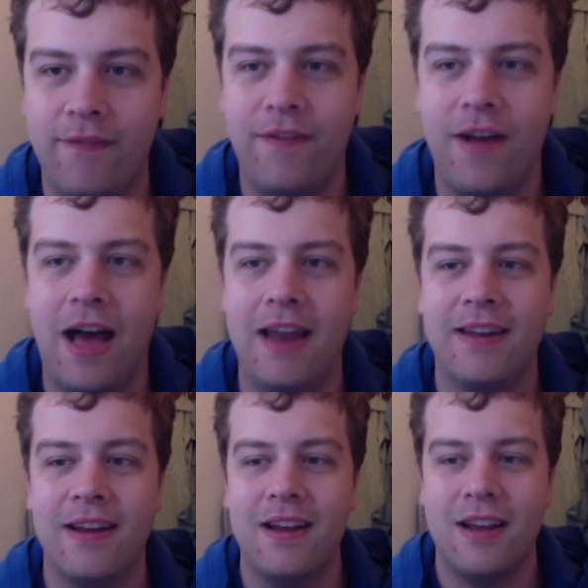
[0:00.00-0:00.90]
fun.
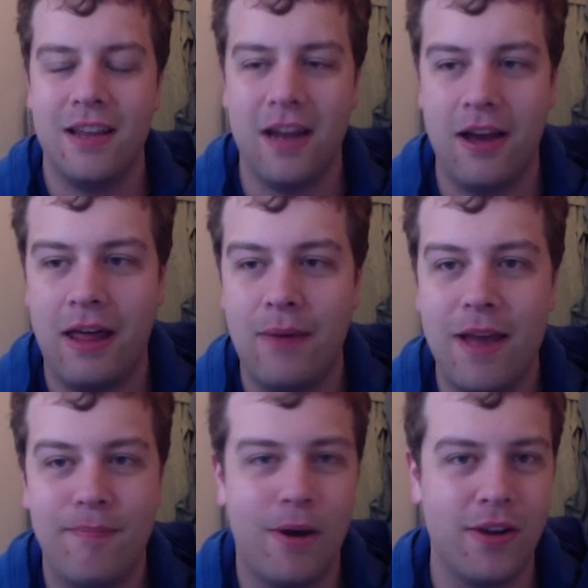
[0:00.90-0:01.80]
You know, way
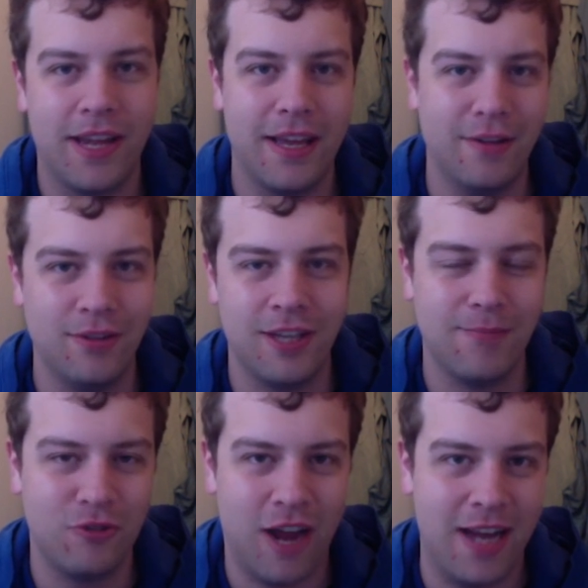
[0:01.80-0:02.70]
Bond kills um,
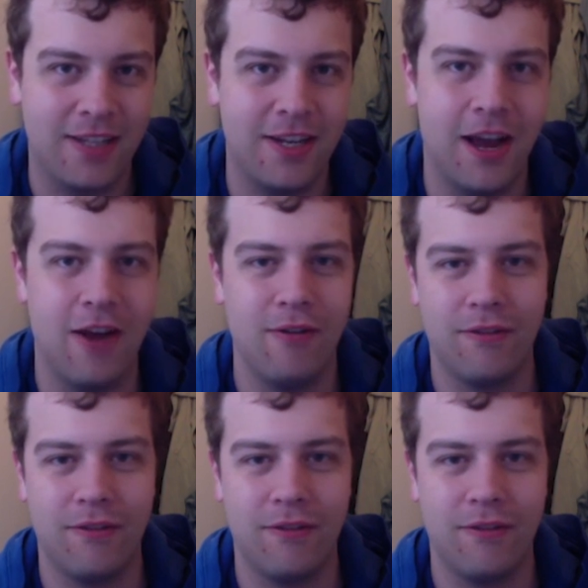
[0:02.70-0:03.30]
Drax, you know,